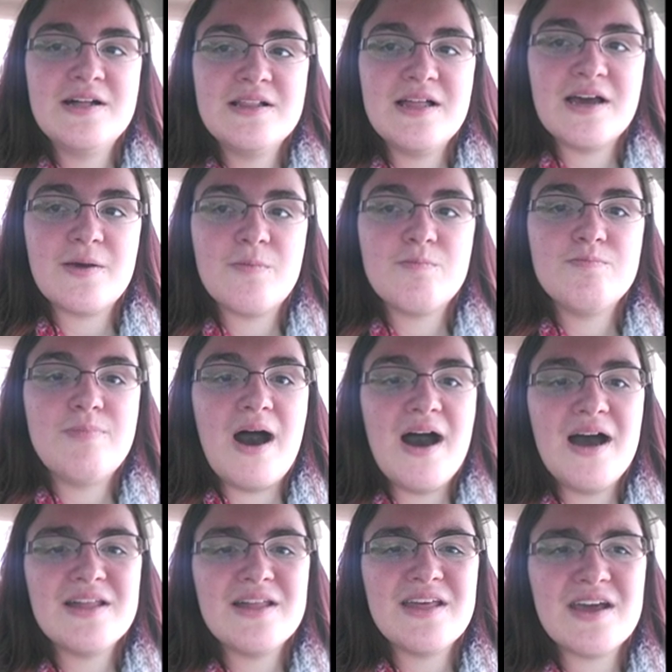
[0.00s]
like
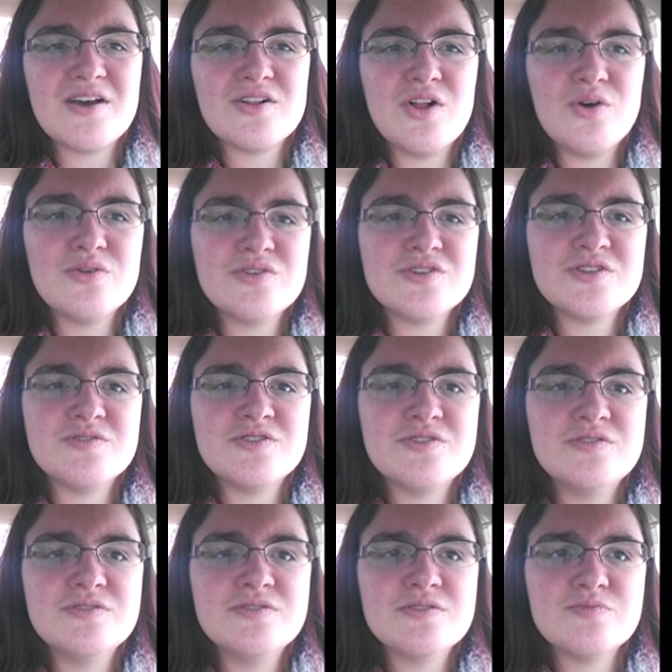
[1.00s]
by like close
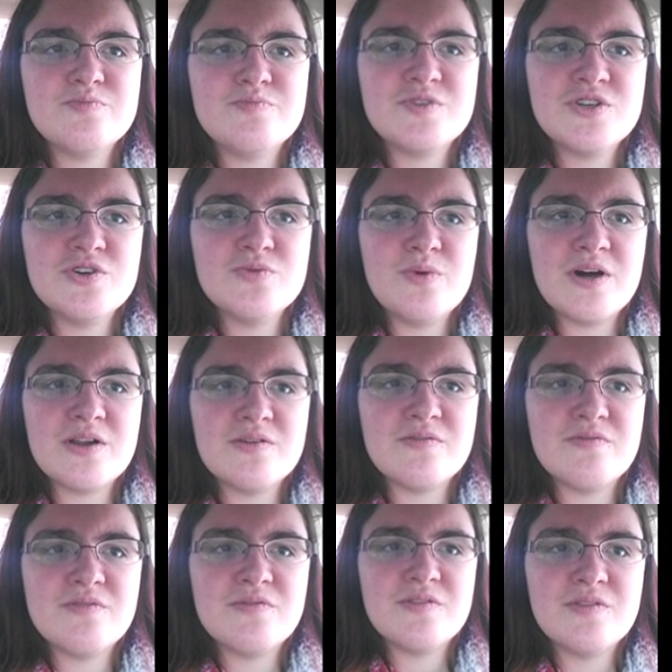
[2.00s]
to one
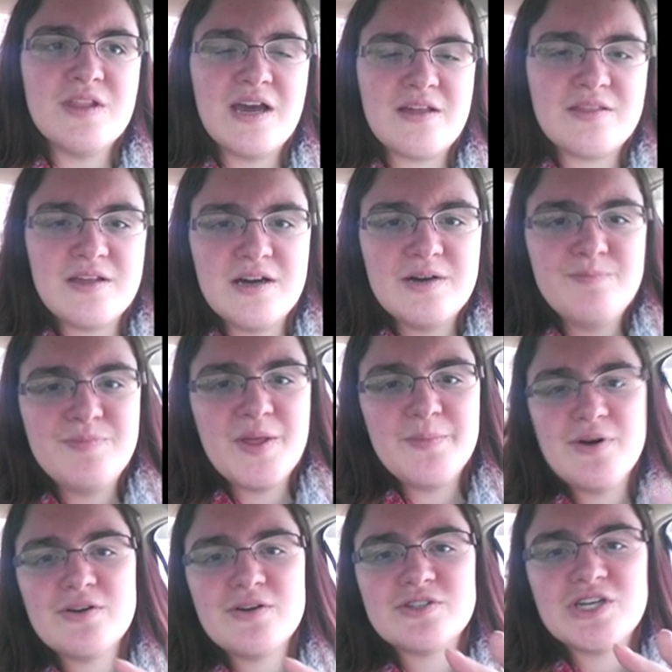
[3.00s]
of like the the
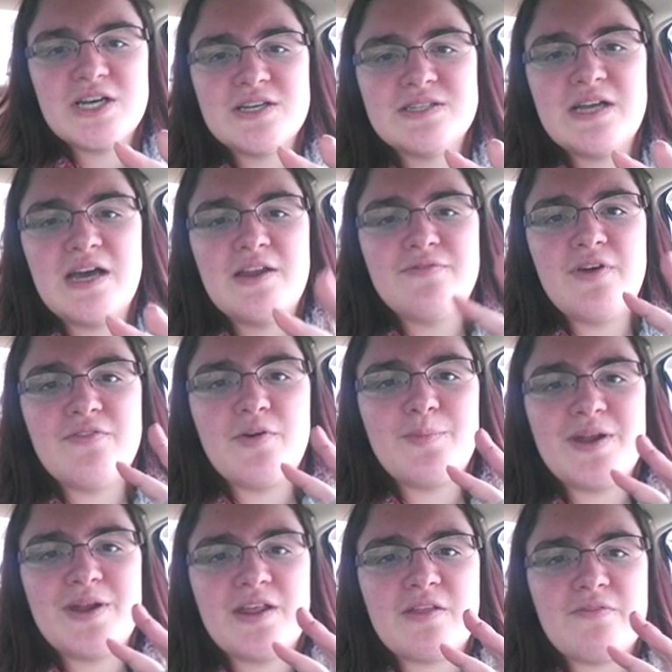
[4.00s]
milkshake stand. If you've ever
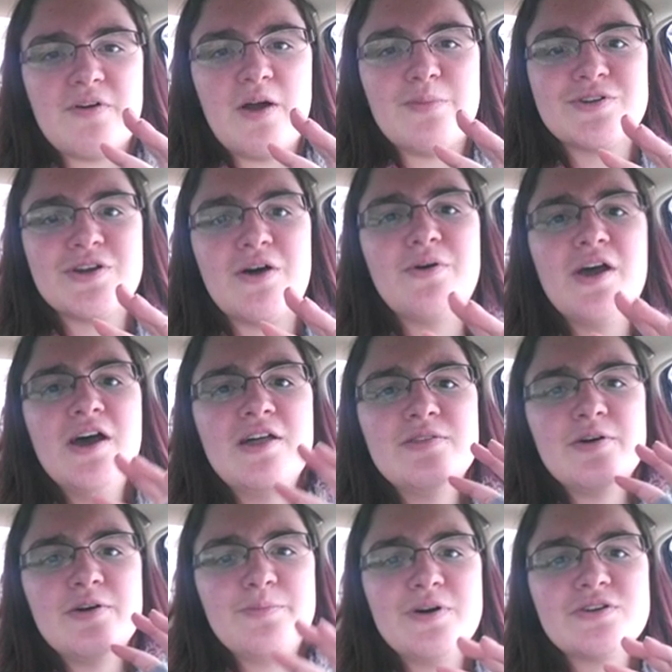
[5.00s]
been to the farm show,
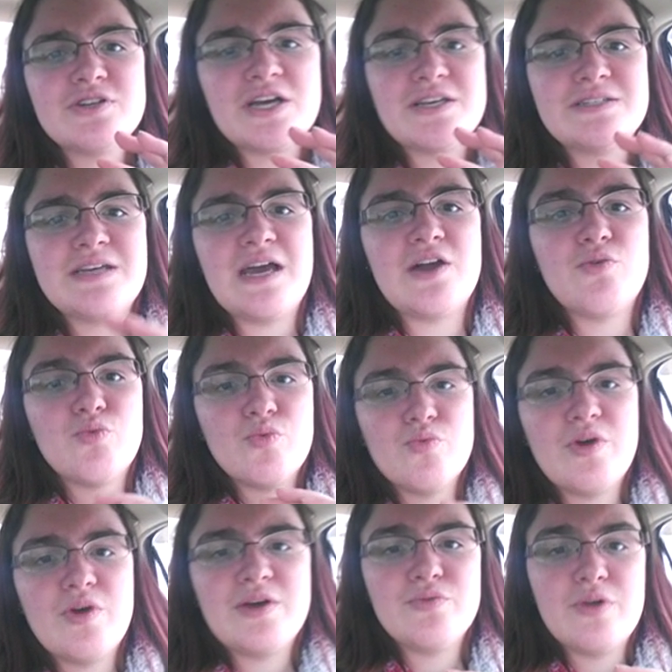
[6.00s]
the milkshake stand
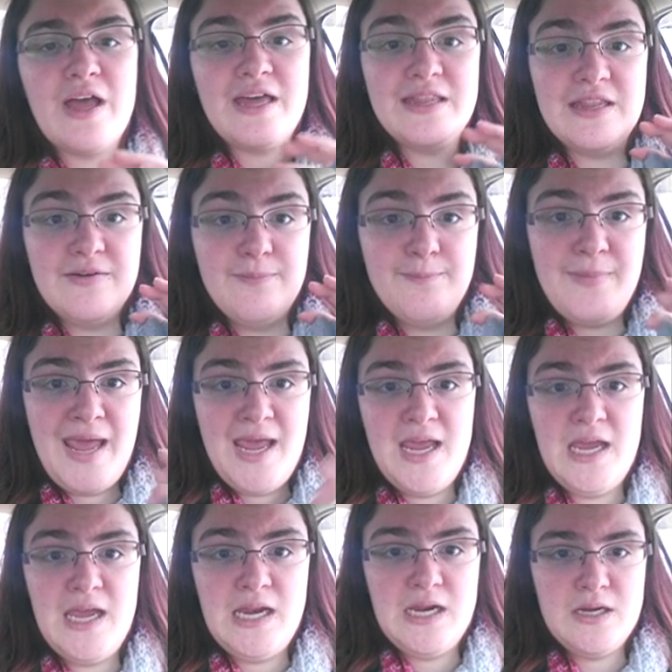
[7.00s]
in the
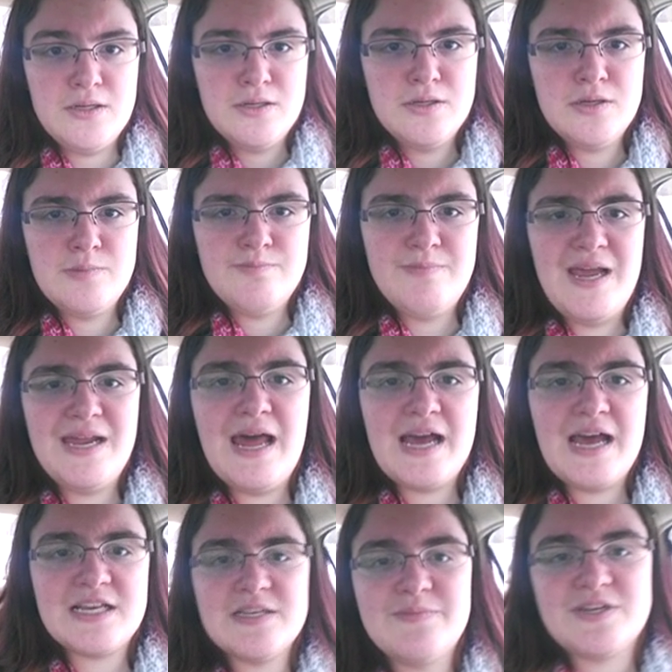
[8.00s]
main main
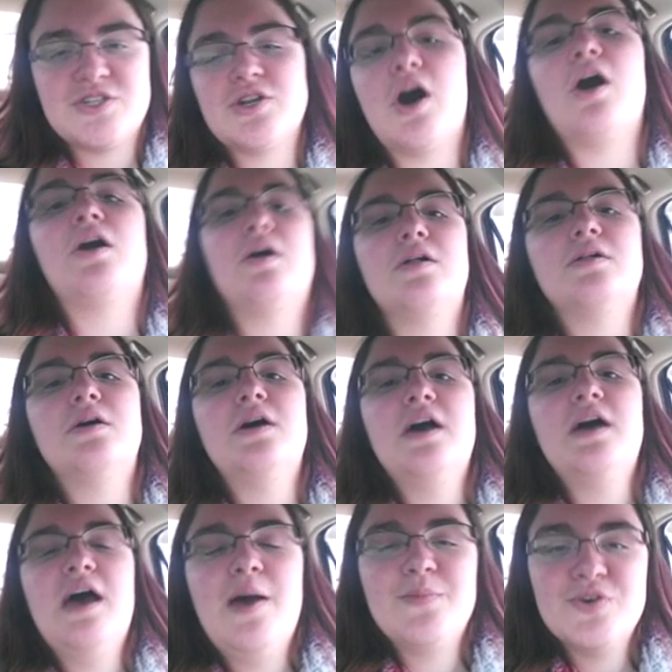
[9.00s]
exhibition hall.
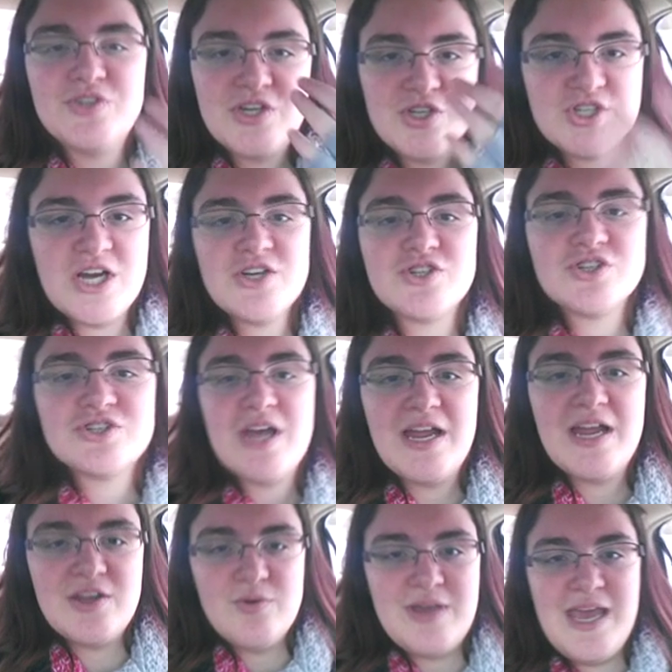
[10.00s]
I'm using gestures
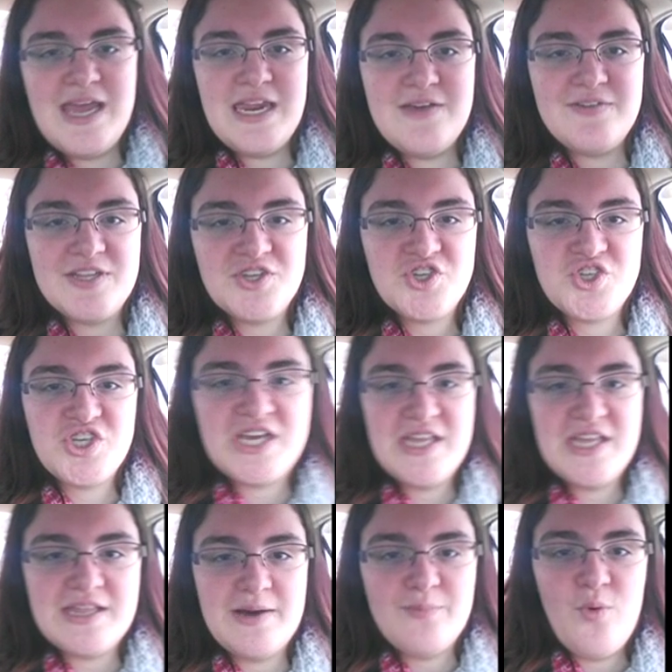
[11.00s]
and you can't even
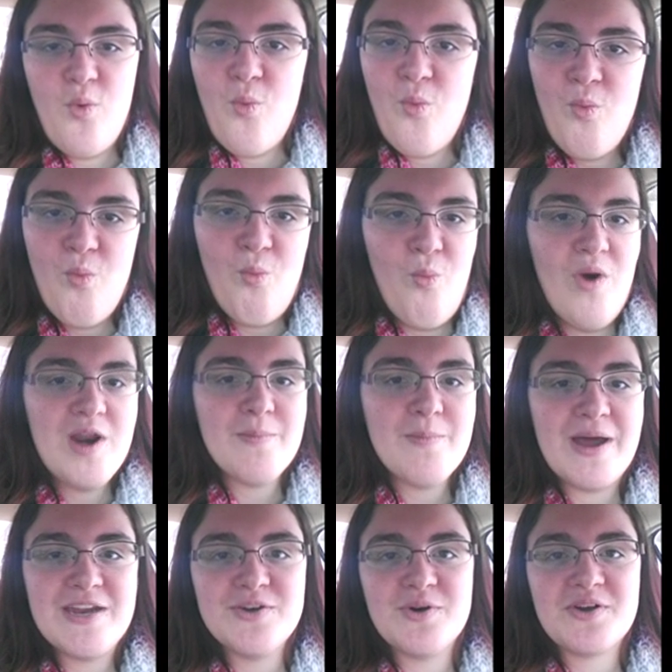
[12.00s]
see them. What
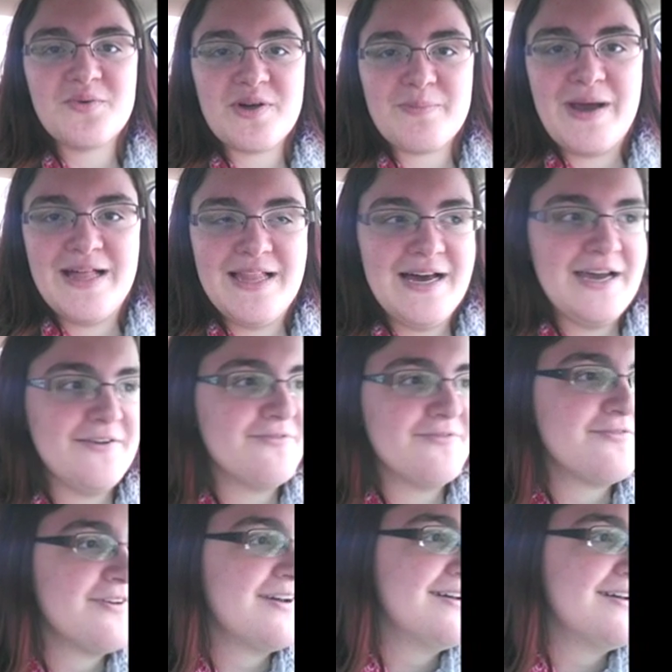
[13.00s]
am I doing with my life?